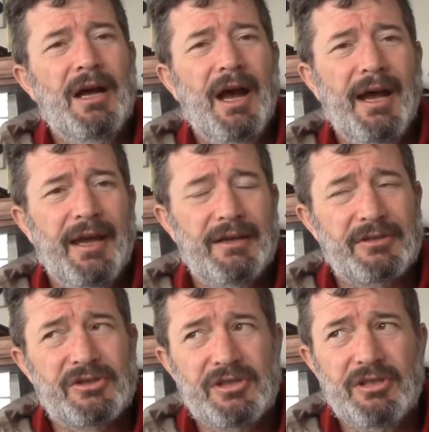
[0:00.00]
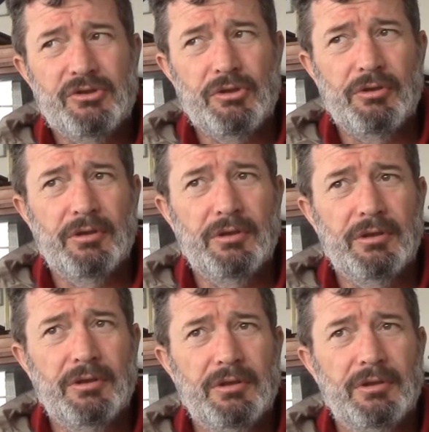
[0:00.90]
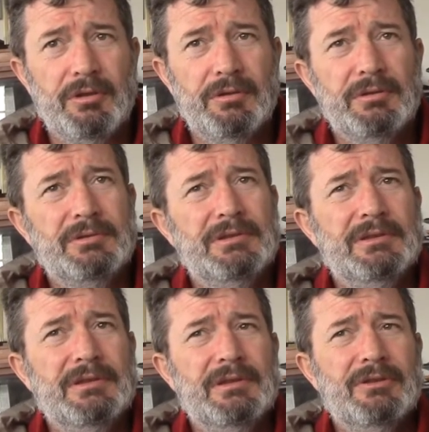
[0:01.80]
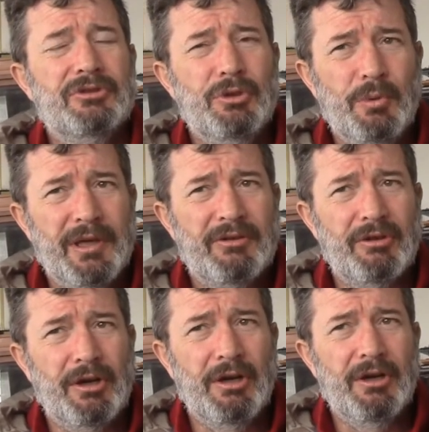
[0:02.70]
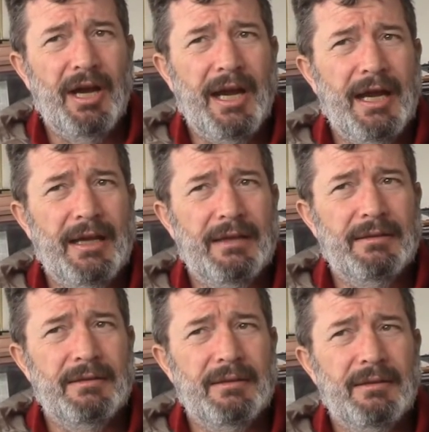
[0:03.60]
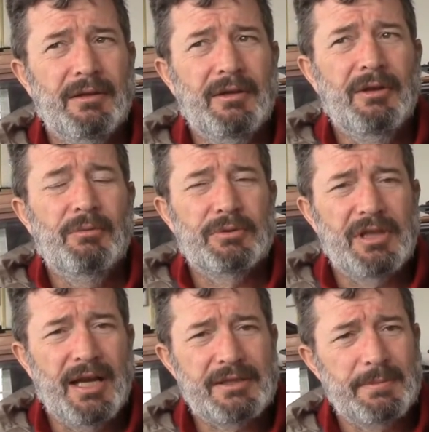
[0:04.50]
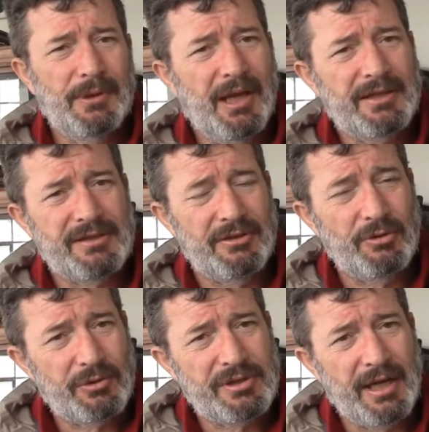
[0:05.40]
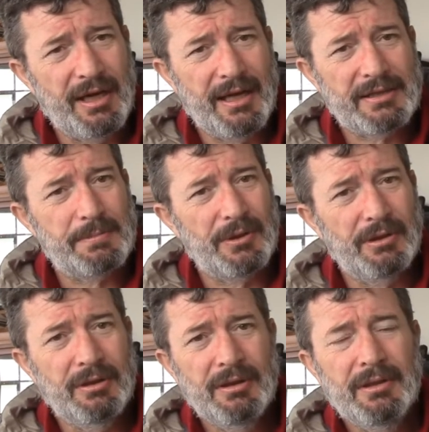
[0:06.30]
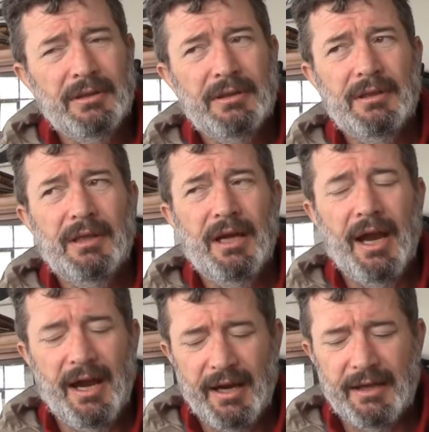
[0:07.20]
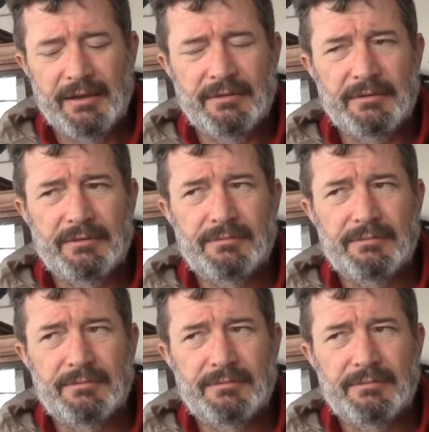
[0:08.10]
I had a seizure 2 weeks ago and was hospitalized at Northside Hospital, and